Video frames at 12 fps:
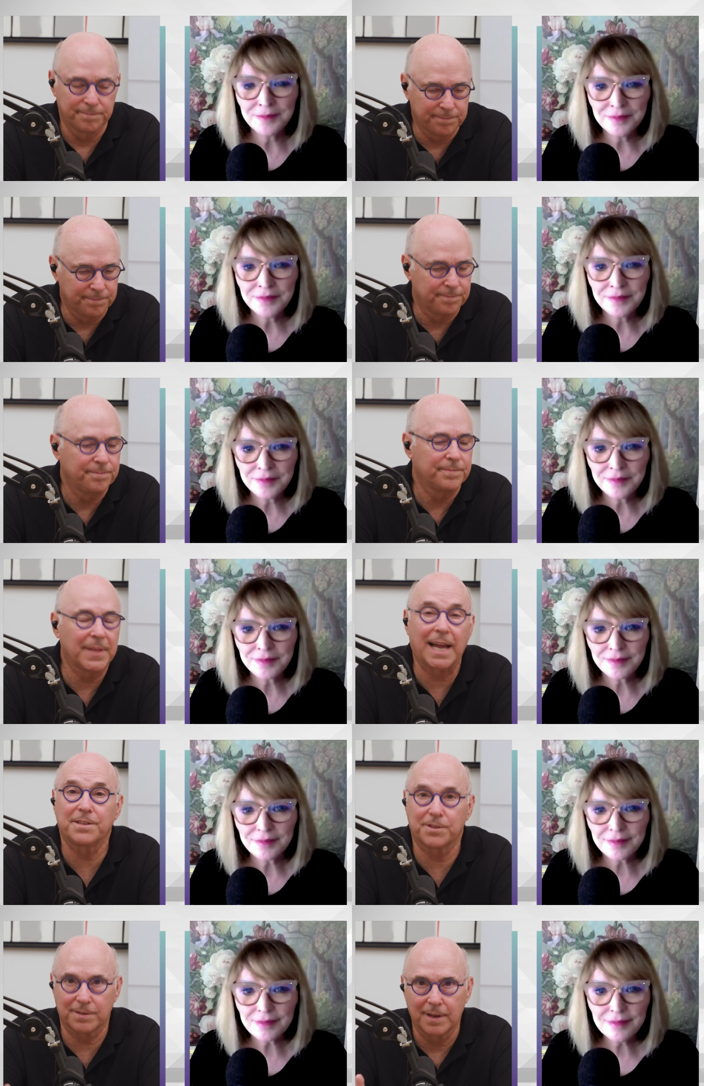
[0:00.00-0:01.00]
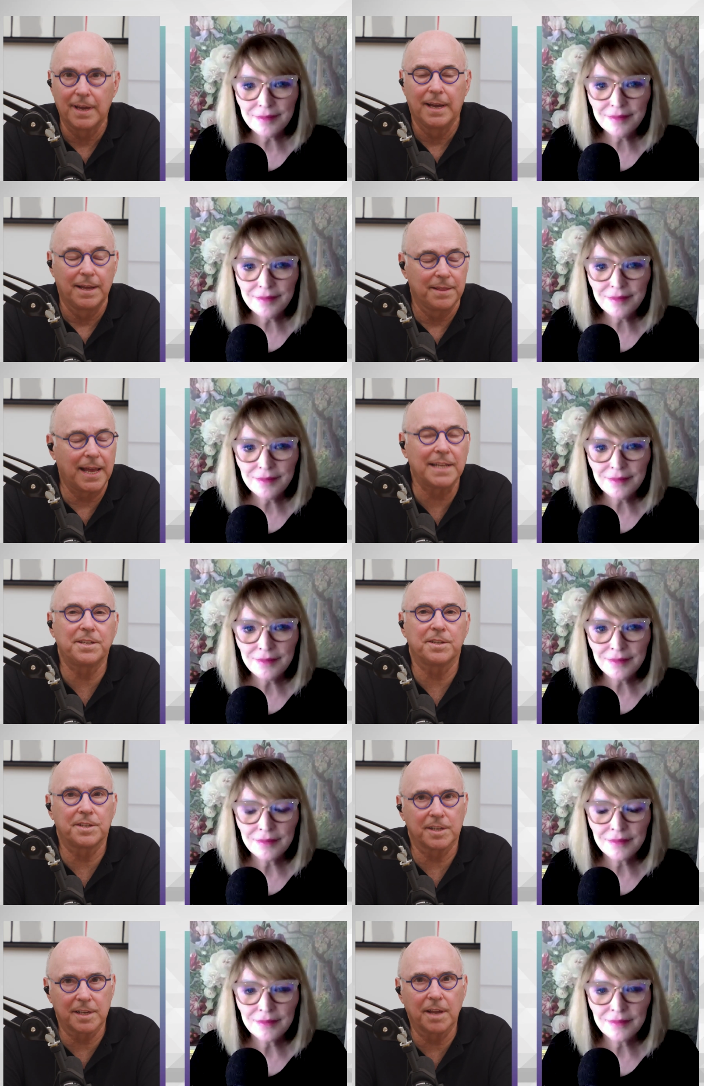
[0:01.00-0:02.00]
Speaker 1: Hmm. That's that's
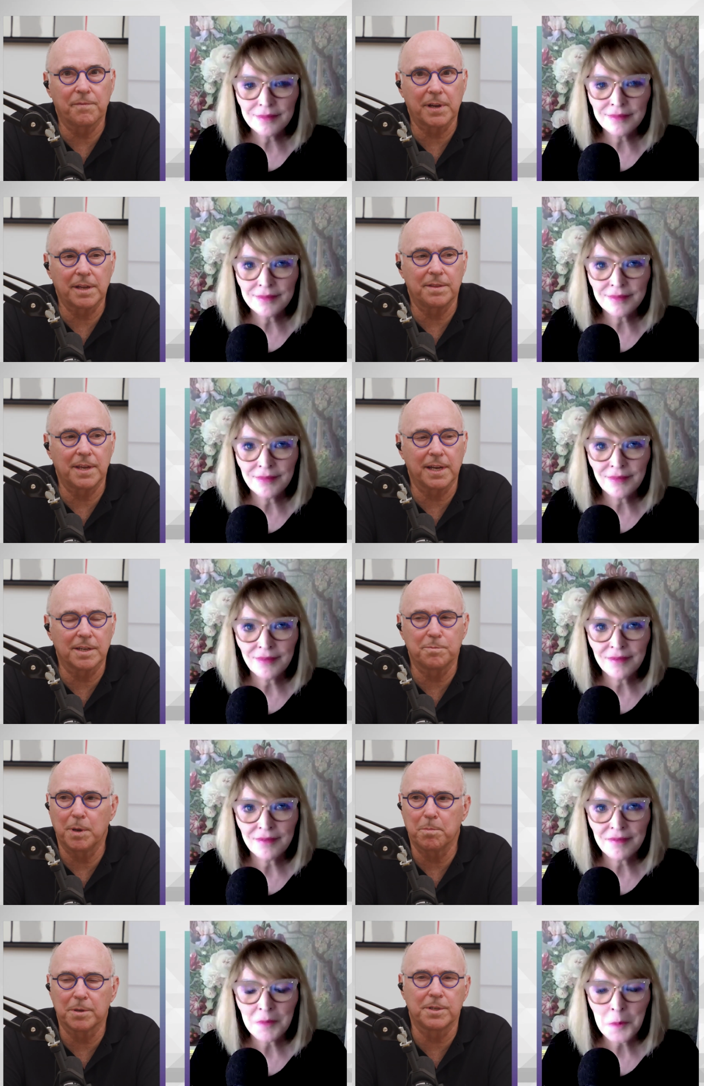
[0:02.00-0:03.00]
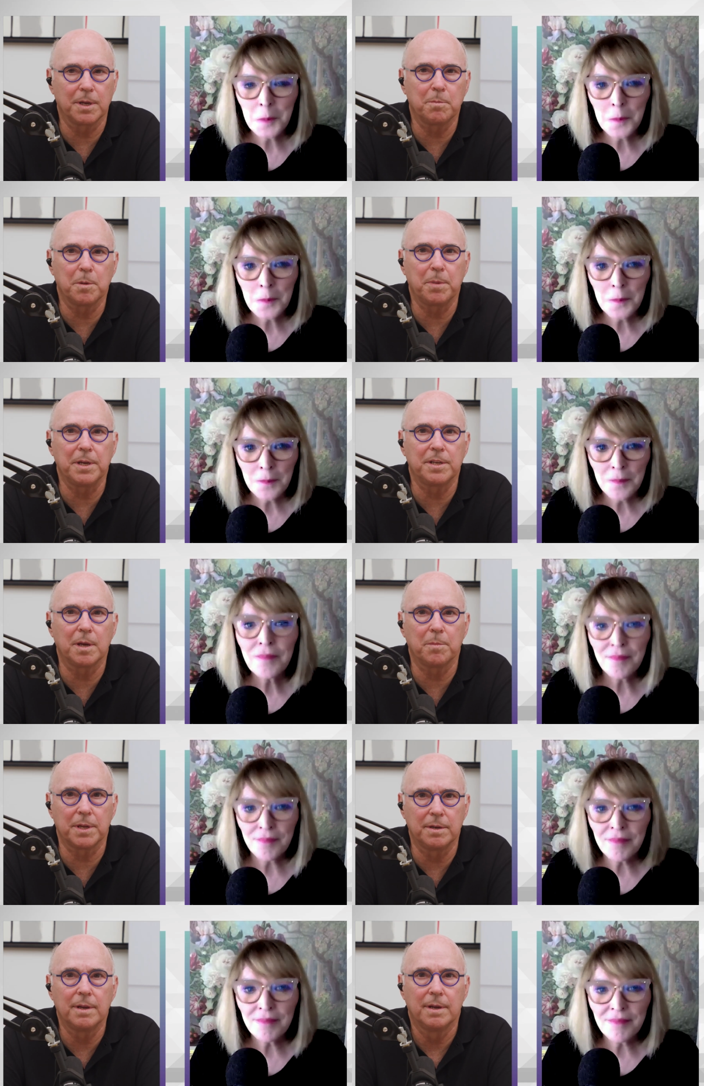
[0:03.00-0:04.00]
a significant thing because people seem to be mm-hmm.
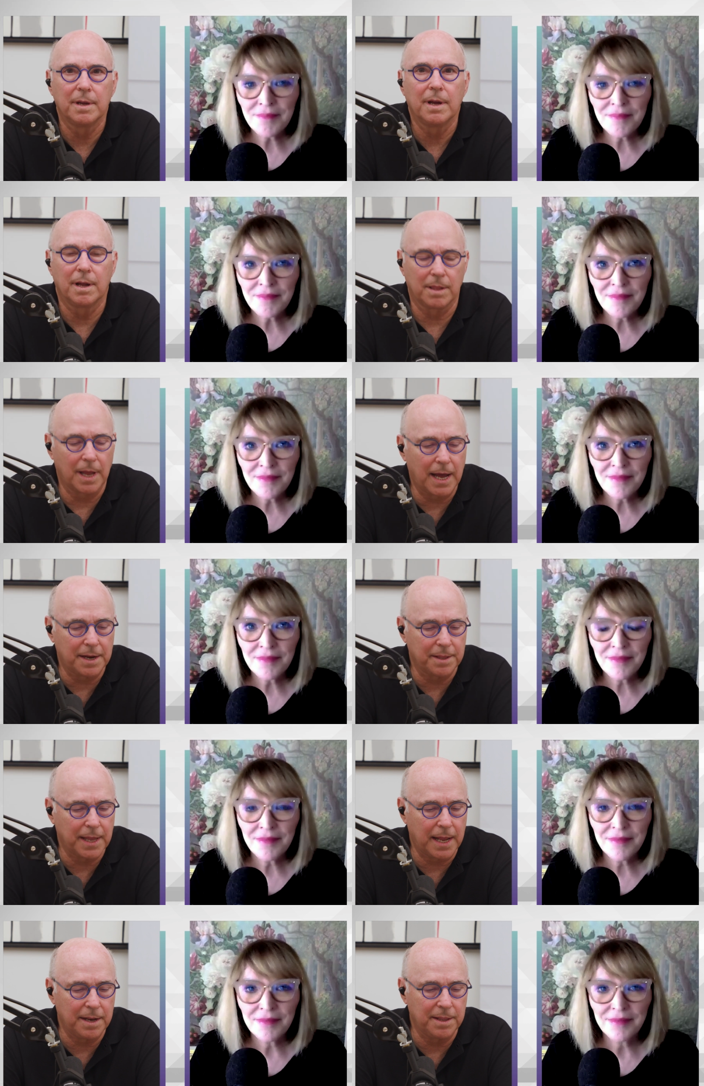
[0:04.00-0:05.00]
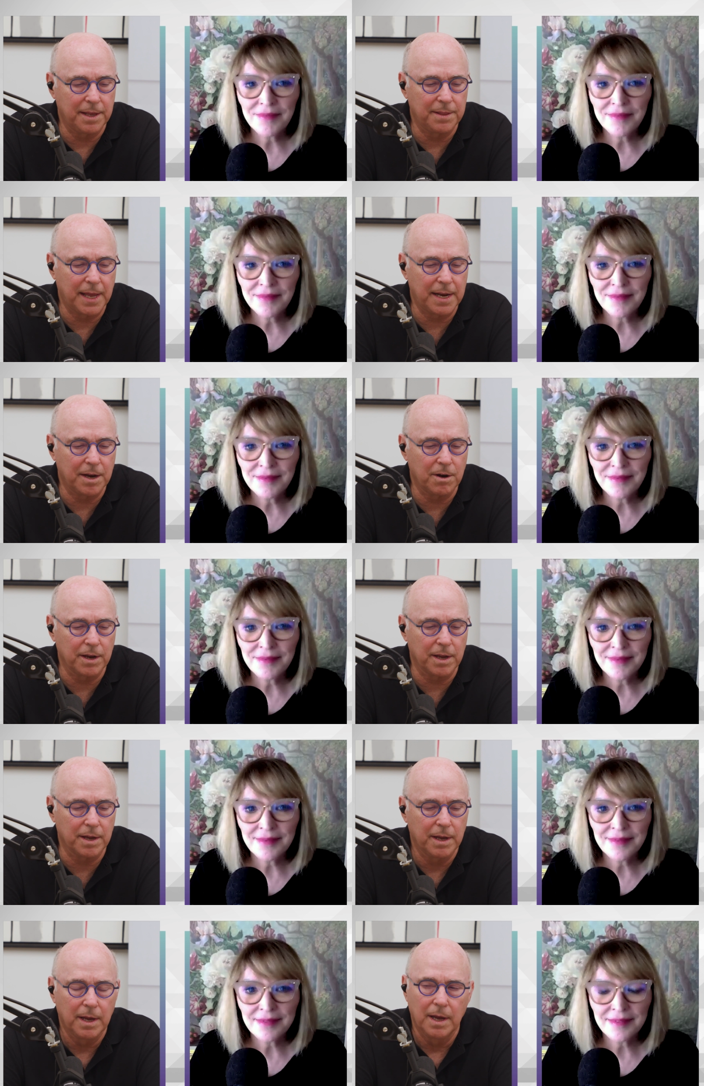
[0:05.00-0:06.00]
timid hmm. a lot in that in that
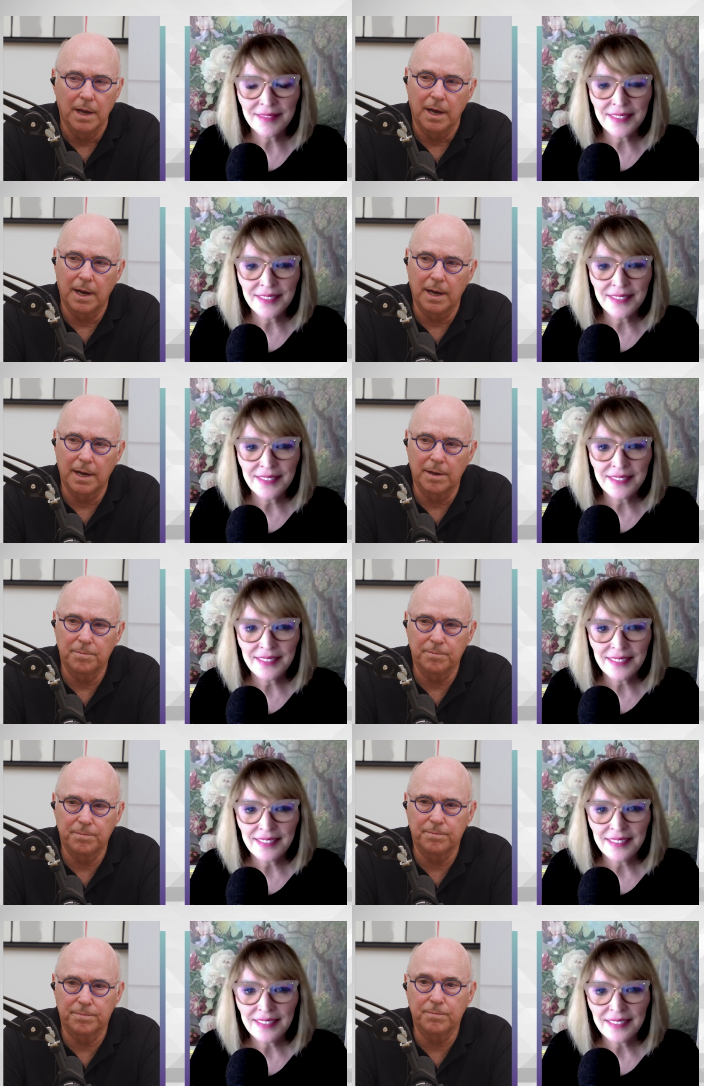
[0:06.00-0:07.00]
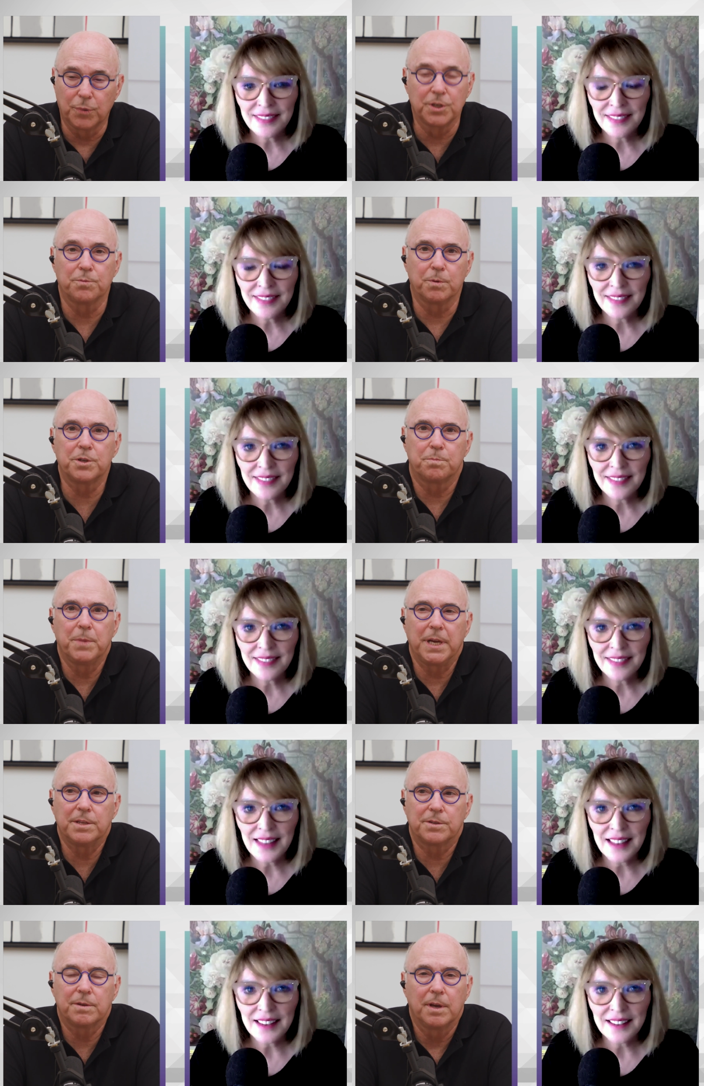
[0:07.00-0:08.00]
area. Uh, which which
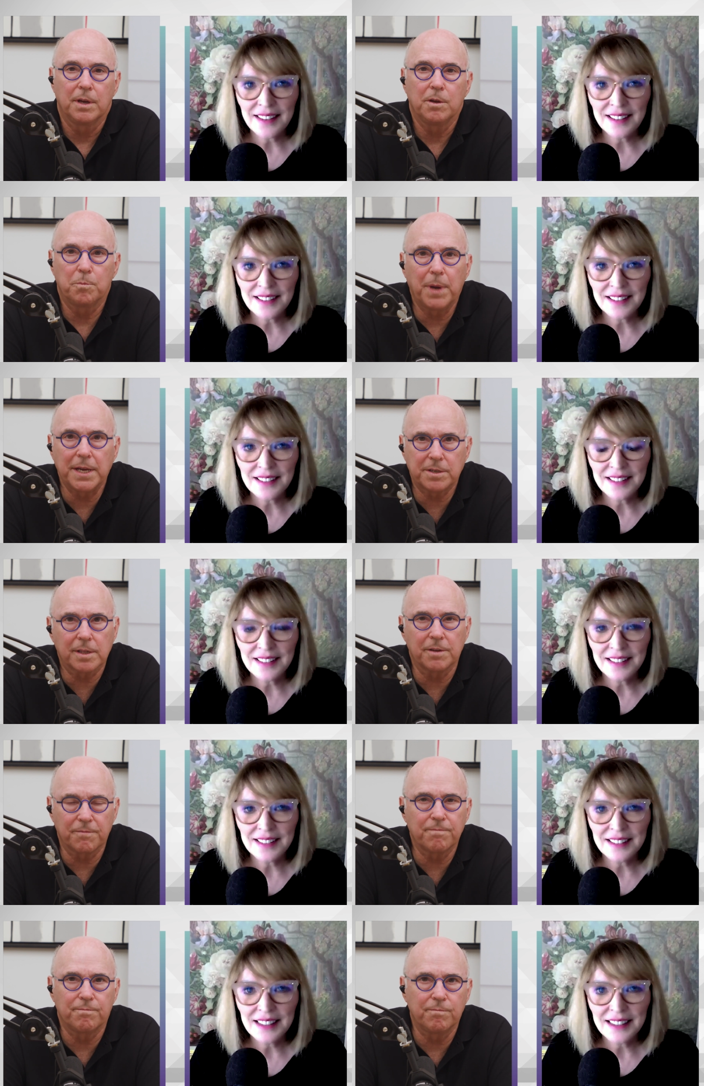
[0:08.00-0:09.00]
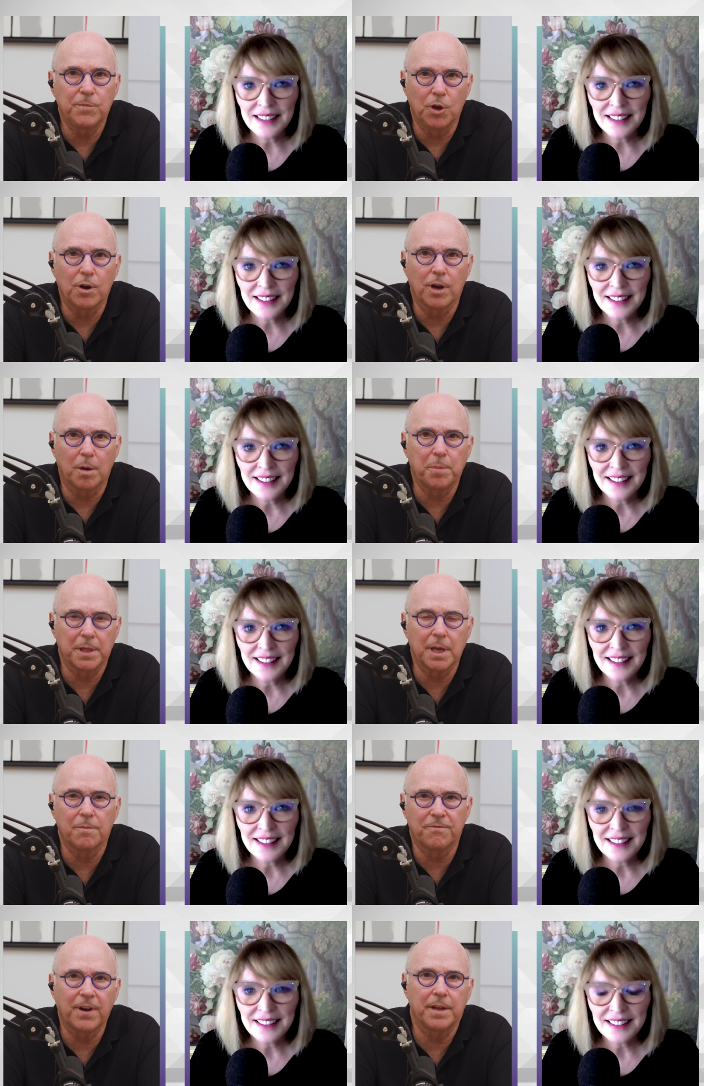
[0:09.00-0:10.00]
means you basically you're helping
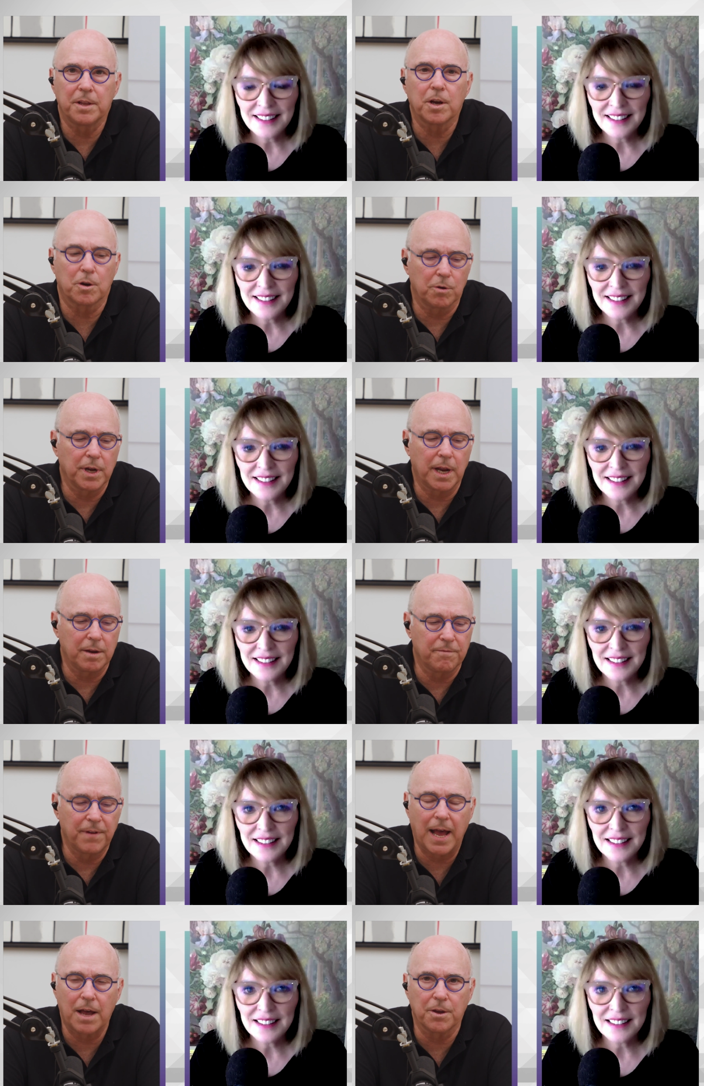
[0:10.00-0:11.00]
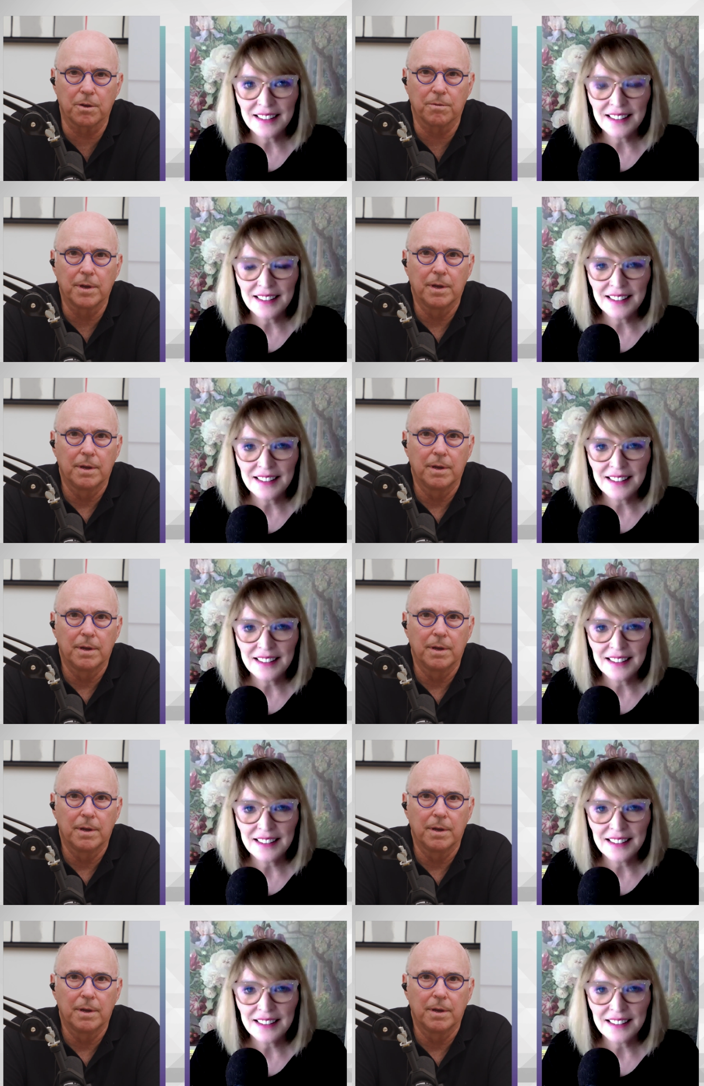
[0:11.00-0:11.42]
them find their creative value,